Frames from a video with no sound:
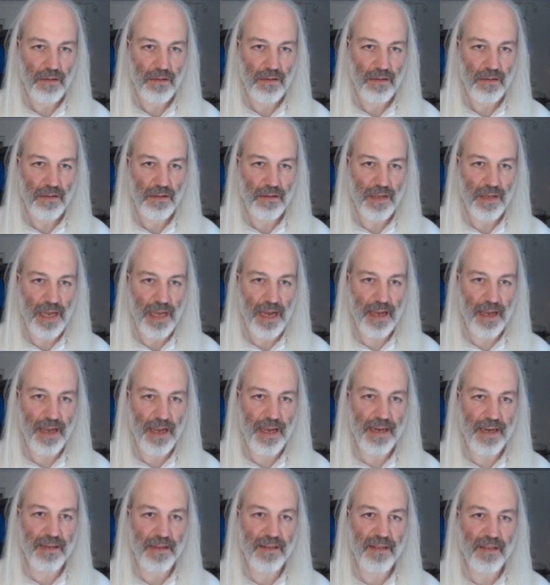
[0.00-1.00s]
Yeah,
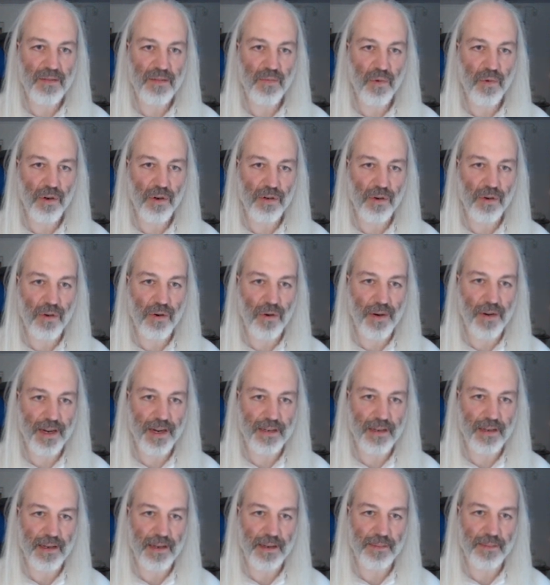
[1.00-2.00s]
and it didn't work
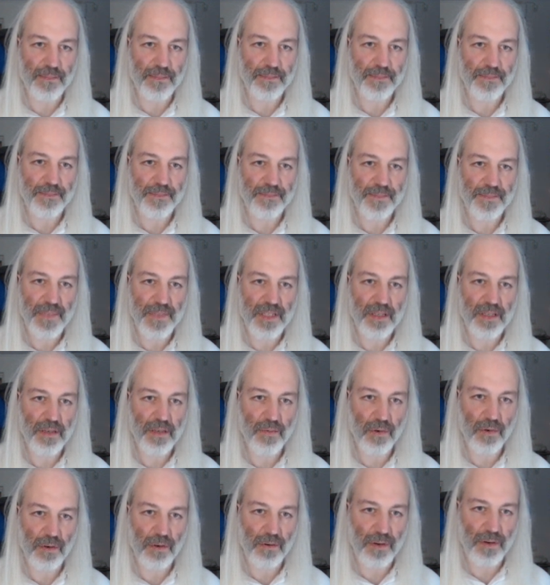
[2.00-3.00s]
correctly. It didn't
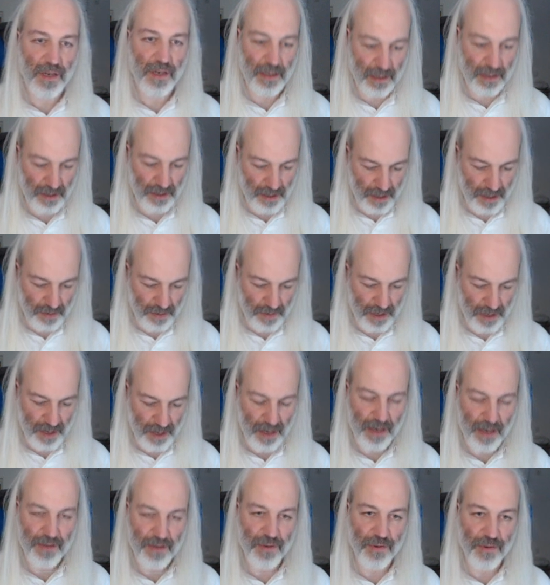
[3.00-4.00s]
work correctly. Anyway,
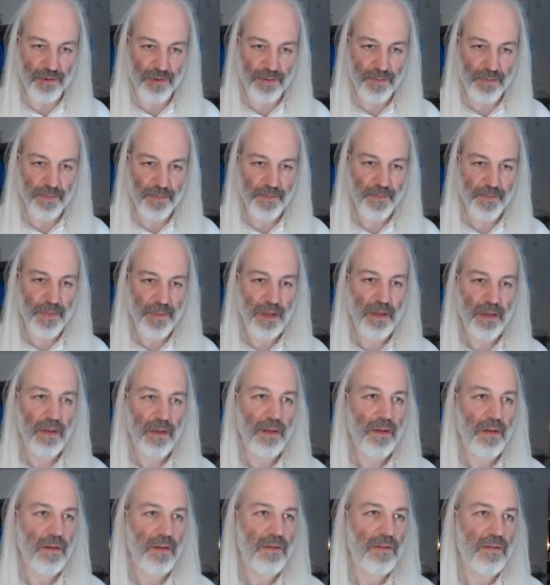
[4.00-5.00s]
undo.
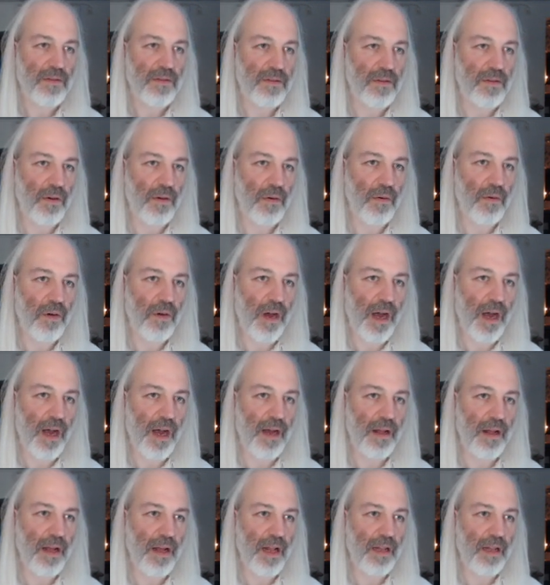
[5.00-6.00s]
So
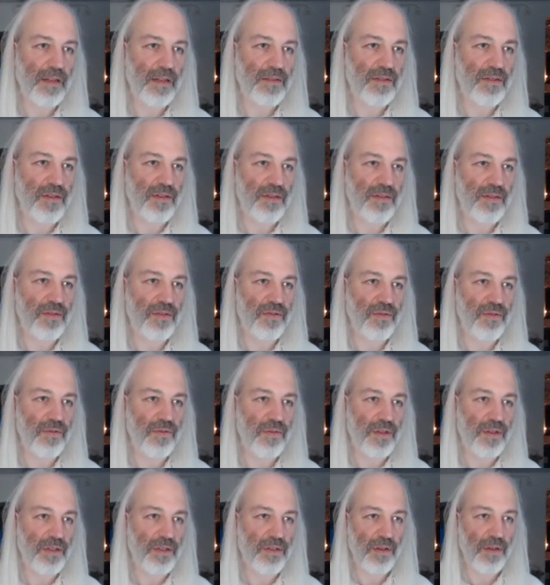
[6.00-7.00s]
I'll just do
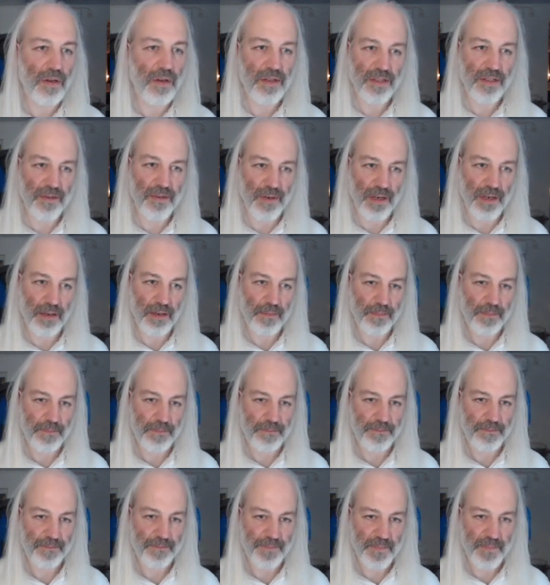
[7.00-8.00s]
the solid drill.
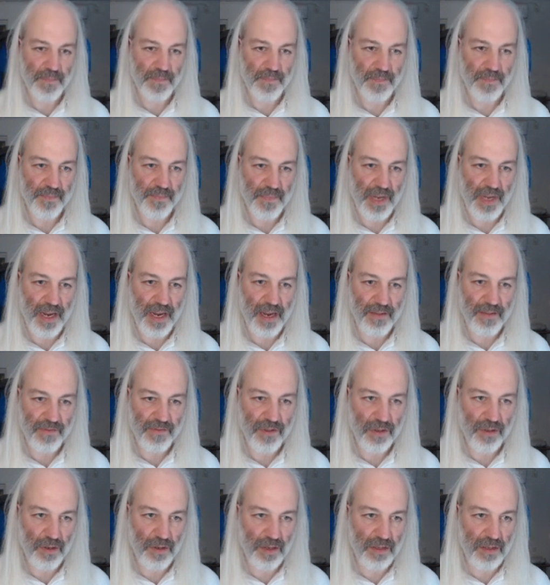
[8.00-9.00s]
I have
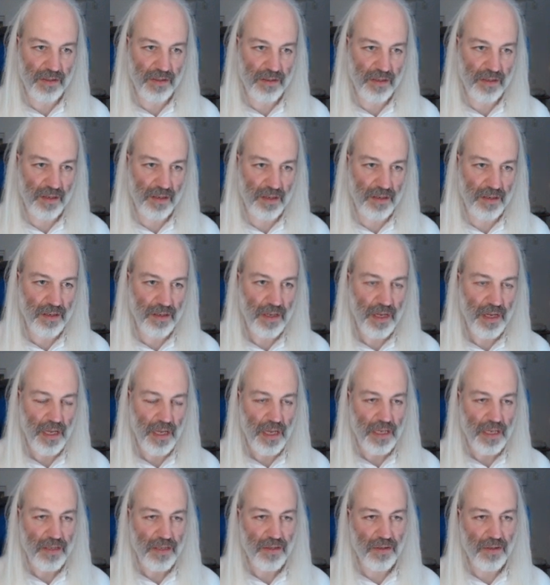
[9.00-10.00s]
solids here,
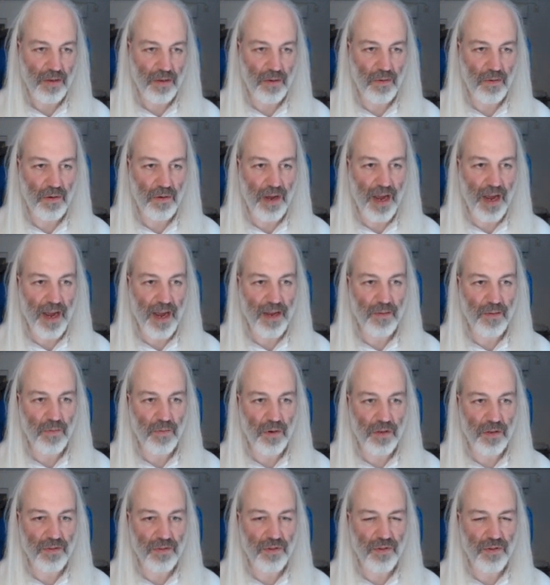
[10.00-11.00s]
so I
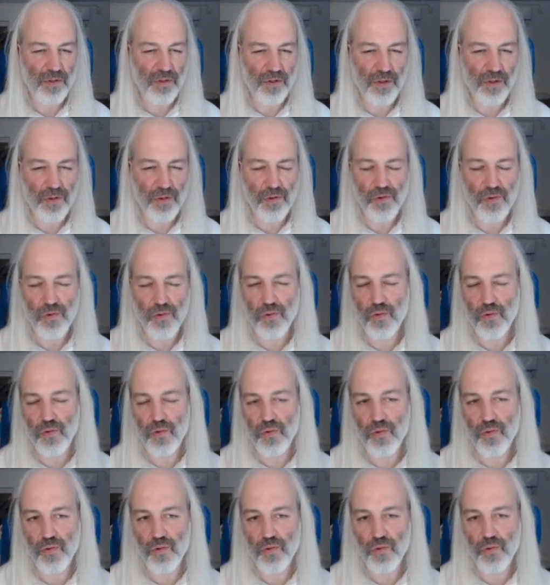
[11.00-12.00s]
want
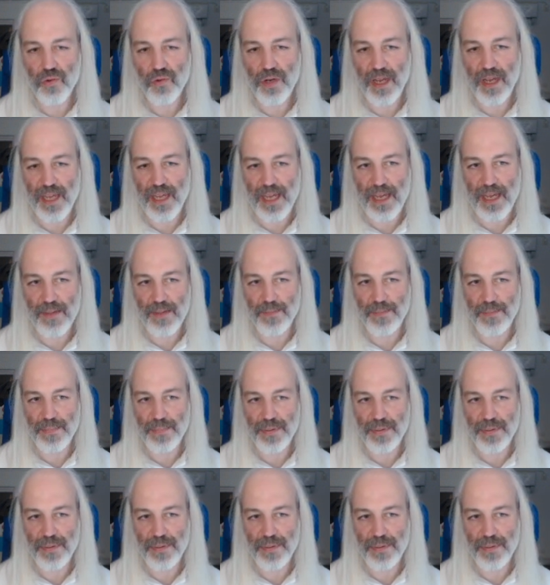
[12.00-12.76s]
to keep